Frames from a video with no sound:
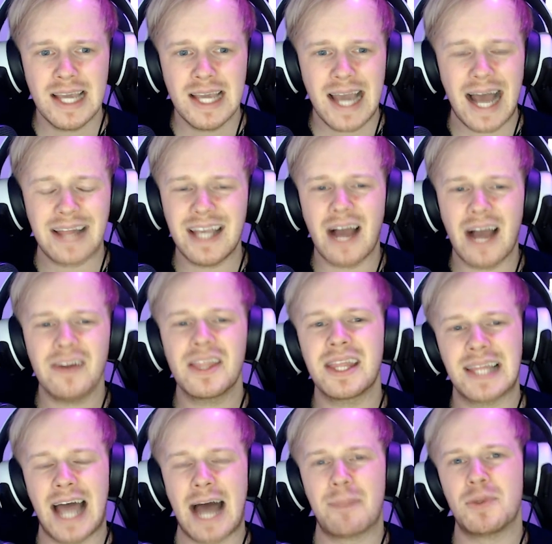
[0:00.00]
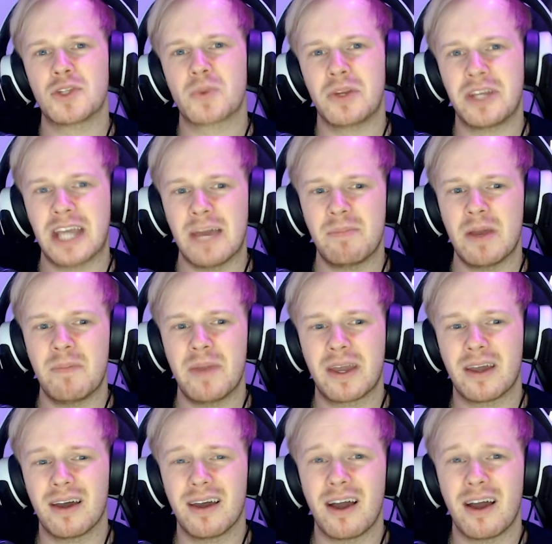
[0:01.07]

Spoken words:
And the other thing that happens when you get a bit bigger,